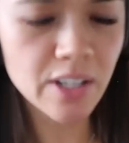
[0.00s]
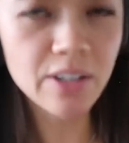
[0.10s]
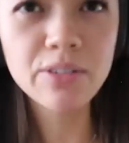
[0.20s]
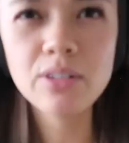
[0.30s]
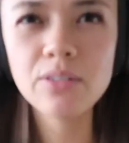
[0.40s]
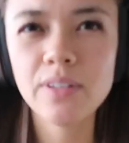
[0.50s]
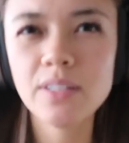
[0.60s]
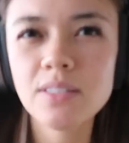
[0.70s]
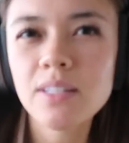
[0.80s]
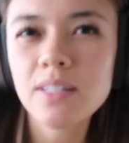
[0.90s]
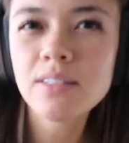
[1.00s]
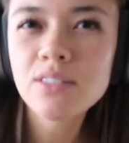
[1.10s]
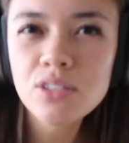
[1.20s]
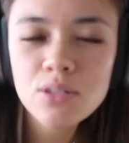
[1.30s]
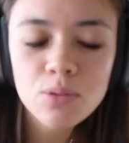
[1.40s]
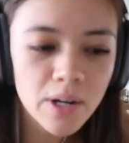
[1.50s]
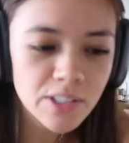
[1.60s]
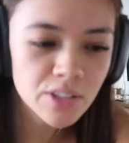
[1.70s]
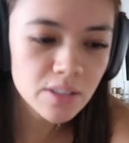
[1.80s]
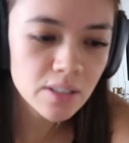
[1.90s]
I don't know if that's like just a
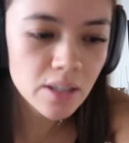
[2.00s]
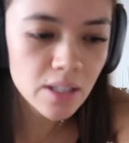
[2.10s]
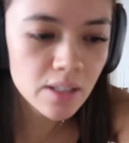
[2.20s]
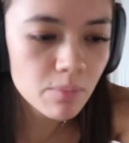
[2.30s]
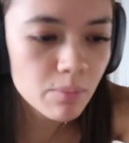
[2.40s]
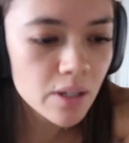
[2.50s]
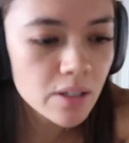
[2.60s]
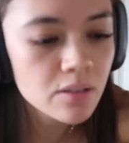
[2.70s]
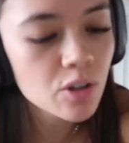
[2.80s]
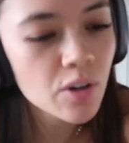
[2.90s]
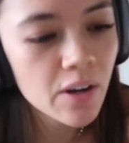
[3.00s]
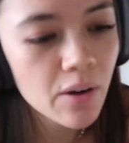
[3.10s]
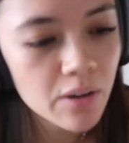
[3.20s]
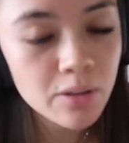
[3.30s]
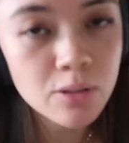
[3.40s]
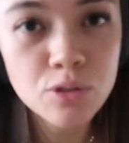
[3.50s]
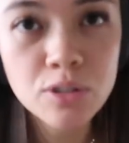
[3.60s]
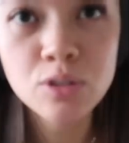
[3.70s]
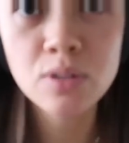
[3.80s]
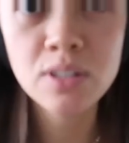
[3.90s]
Washington thing, but you know how at grocery
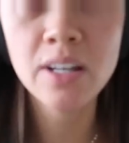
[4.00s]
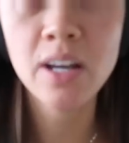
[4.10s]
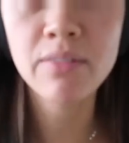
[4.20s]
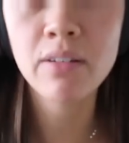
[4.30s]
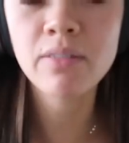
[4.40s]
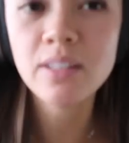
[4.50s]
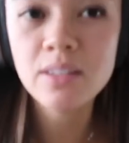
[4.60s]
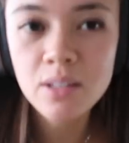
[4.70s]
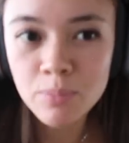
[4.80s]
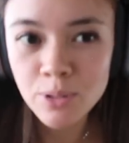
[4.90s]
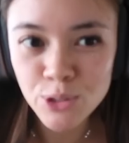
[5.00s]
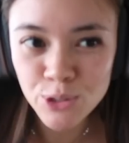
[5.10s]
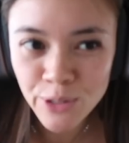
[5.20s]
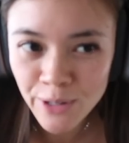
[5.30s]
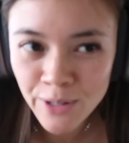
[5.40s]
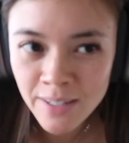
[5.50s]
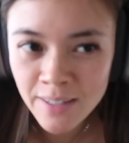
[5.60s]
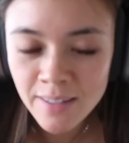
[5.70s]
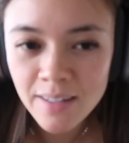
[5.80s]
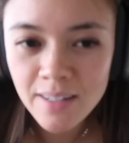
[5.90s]
stores they kind of have like the butcher
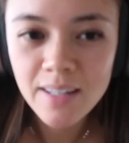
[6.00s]
area